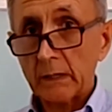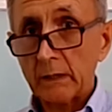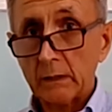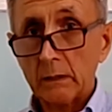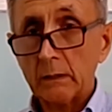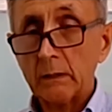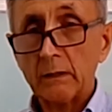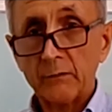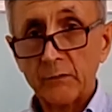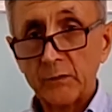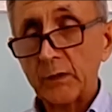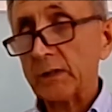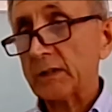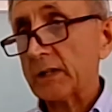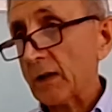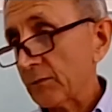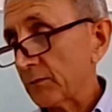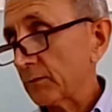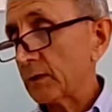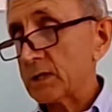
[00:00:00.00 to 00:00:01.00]
if they
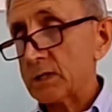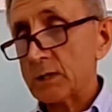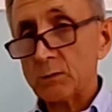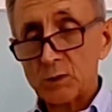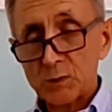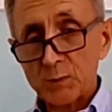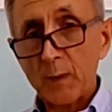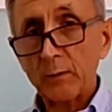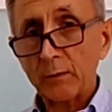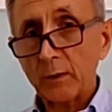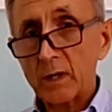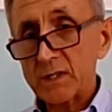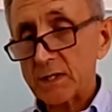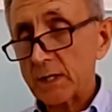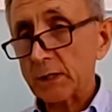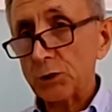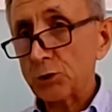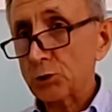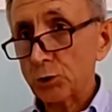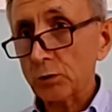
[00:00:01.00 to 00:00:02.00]
definitely don't smell nice, then
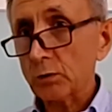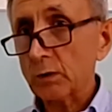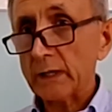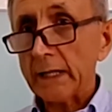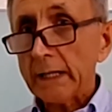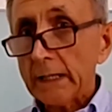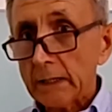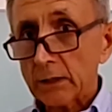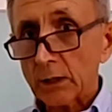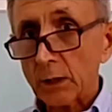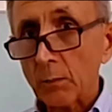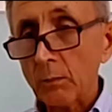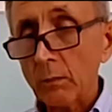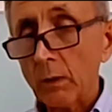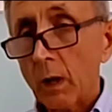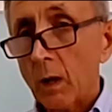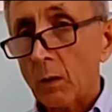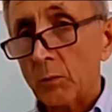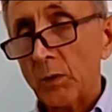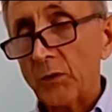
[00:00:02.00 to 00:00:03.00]
you shouldn't eat them,
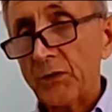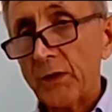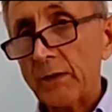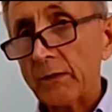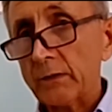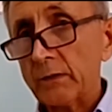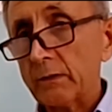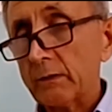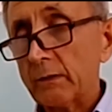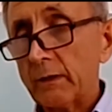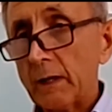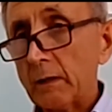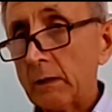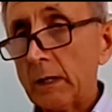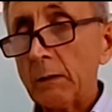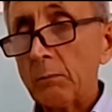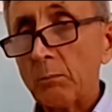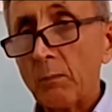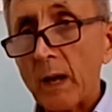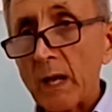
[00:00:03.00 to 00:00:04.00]
but then
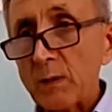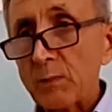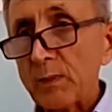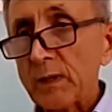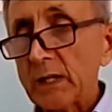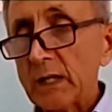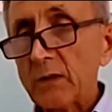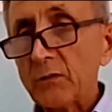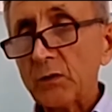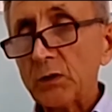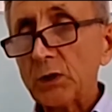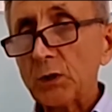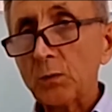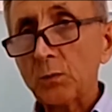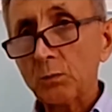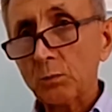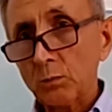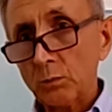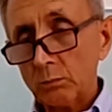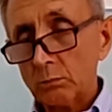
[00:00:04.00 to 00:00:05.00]
it may be giving
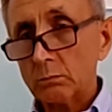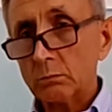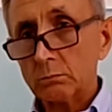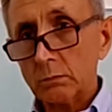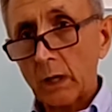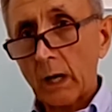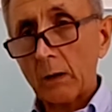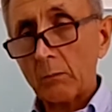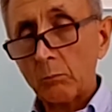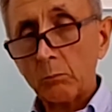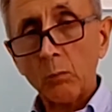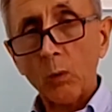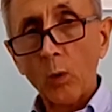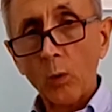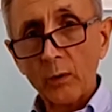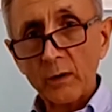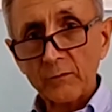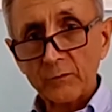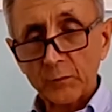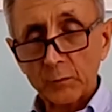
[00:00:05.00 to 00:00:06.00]
you more
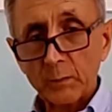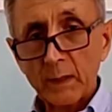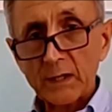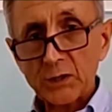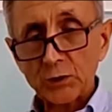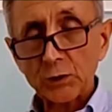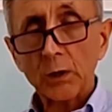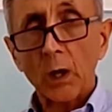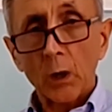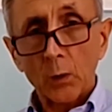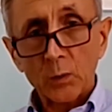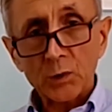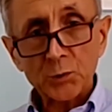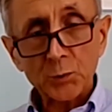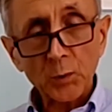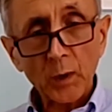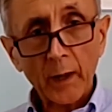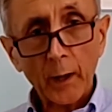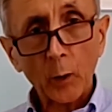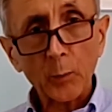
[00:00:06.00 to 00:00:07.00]
information which will
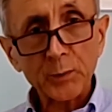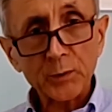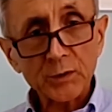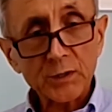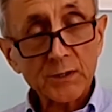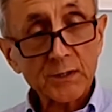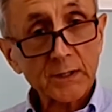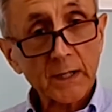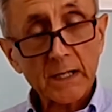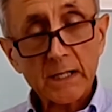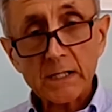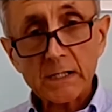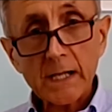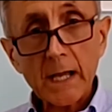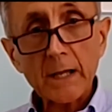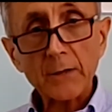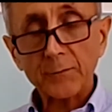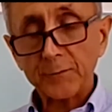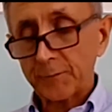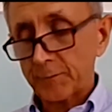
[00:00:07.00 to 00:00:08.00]
help you to stay
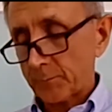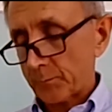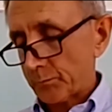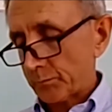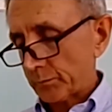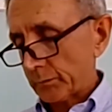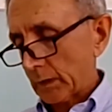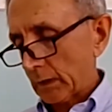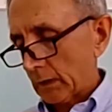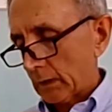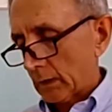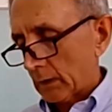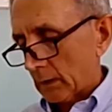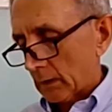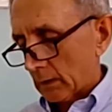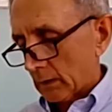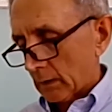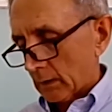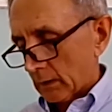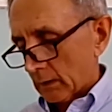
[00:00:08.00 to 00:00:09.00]
safe.
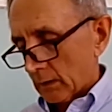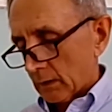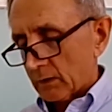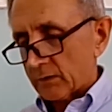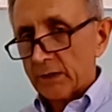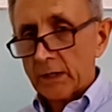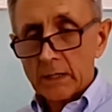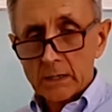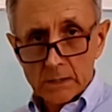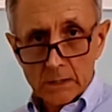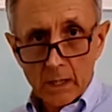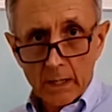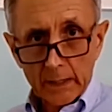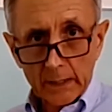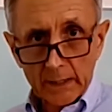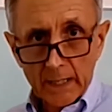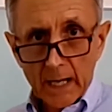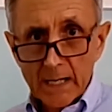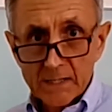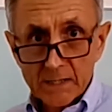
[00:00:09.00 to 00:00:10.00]
Things like
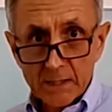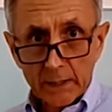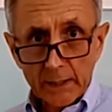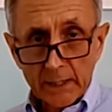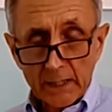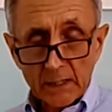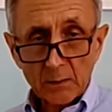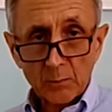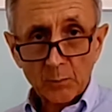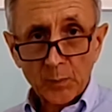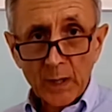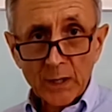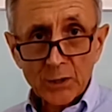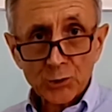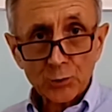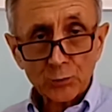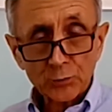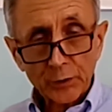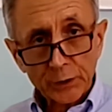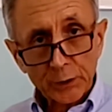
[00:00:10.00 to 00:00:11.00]
gasoline,
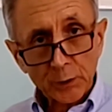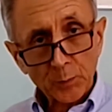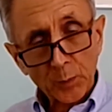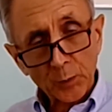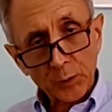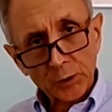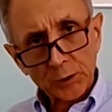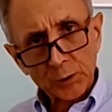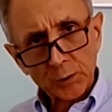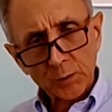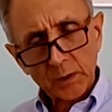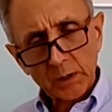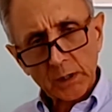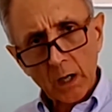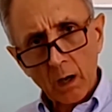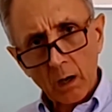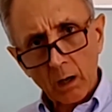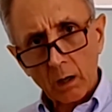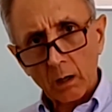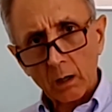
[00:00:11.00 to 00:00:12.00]
petrol that you put into a
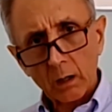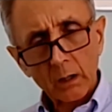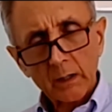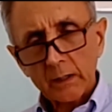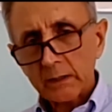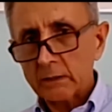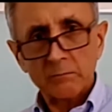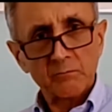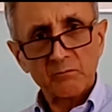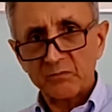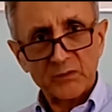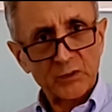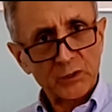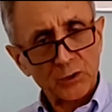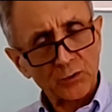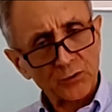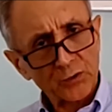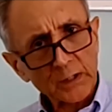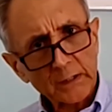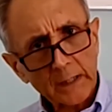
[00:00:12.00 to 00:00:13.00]
car. Do you
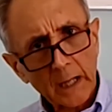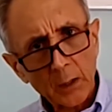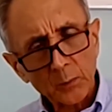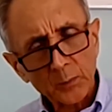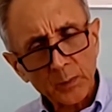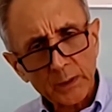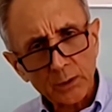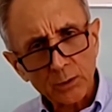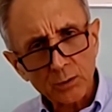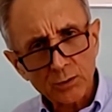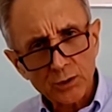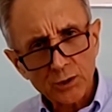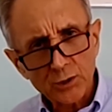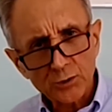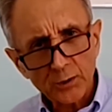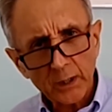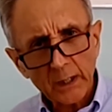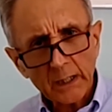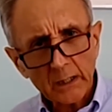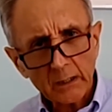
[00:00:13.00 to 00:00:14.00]
think that would be good to
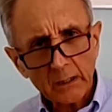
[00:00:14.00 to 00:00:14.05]
drink?